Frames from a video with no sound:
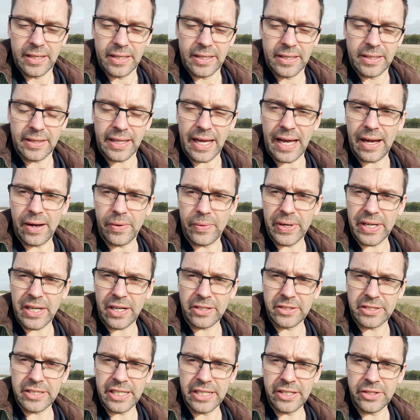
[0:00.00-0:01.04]
Now we
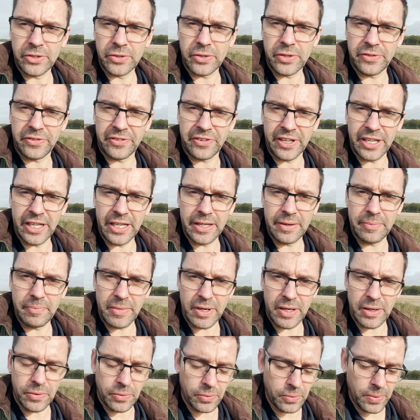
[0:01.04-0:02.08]
continue the theme
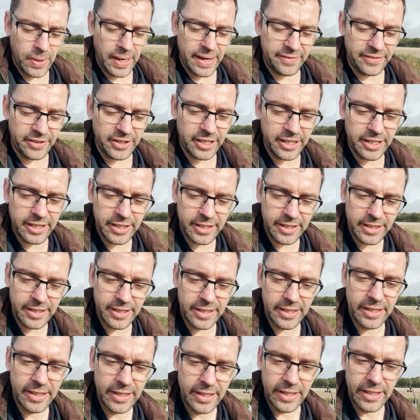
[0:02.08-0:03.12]
of weather.
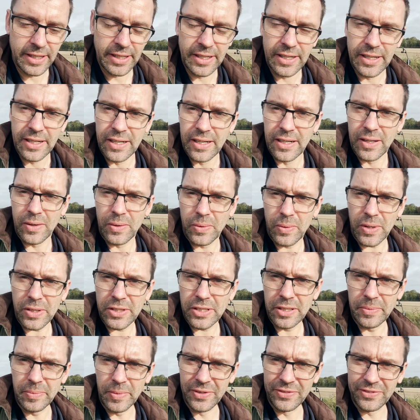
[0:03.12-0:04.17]
What
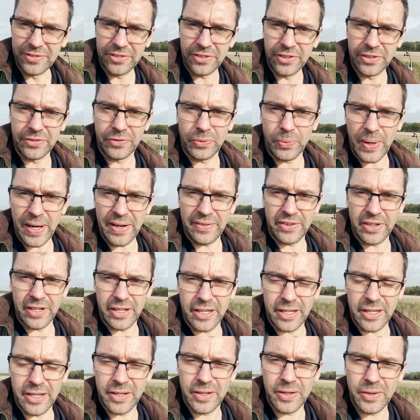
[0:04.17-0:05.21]
a month of weather
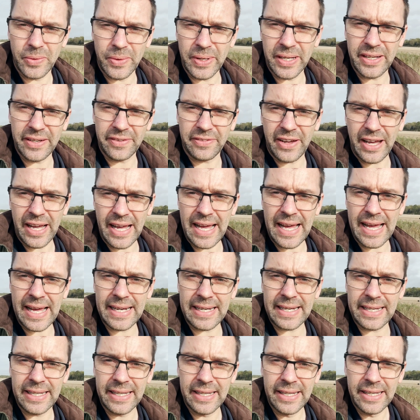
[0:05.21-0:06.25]
we have
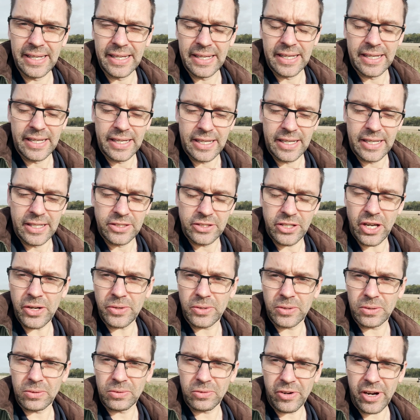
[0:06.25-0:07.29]
had.
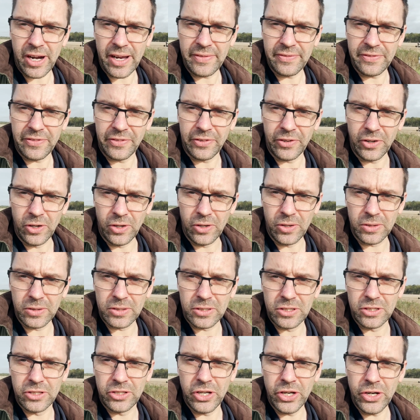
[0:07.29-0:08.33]
Total rainfall
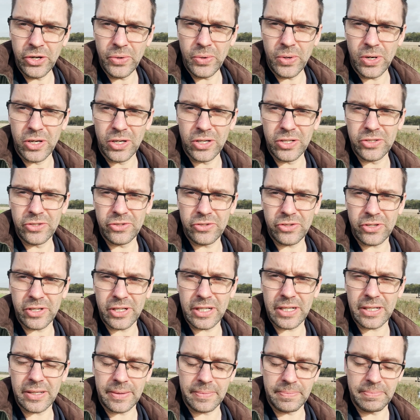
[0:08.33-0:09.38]

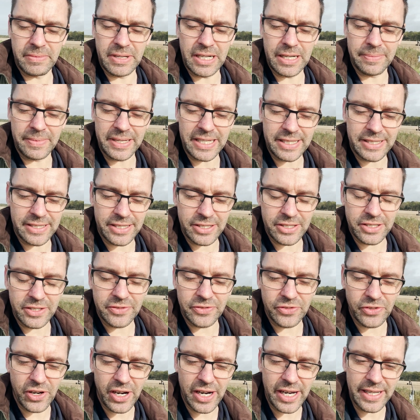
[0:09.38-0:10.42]
200 millimeters of
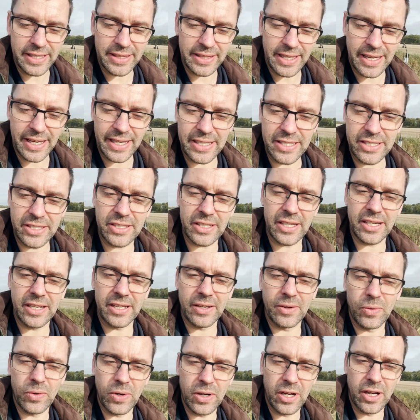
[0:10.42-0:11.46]
rain. That is
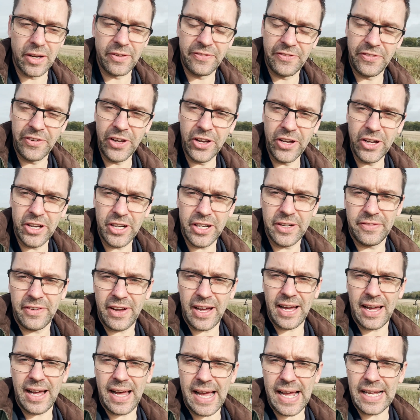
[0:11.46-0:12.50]
a third of
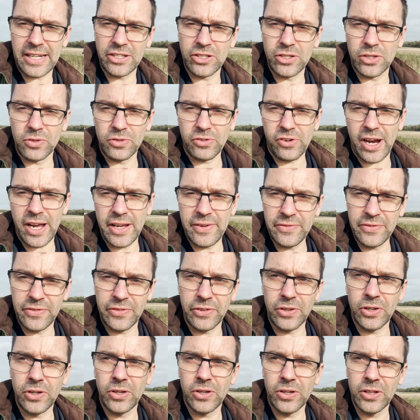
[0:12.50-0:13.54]
our annual
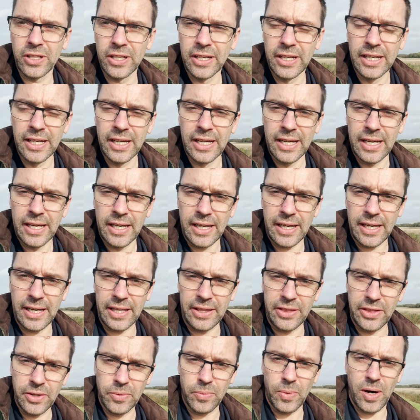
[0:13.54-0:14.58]
rainfall
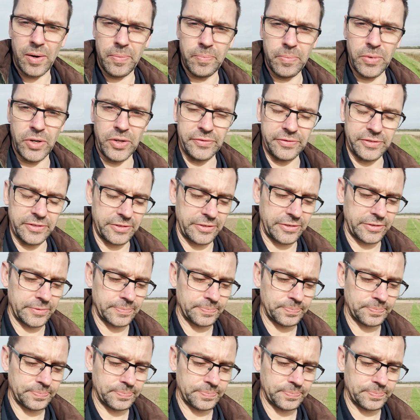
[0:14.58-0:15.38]
in the 1 month.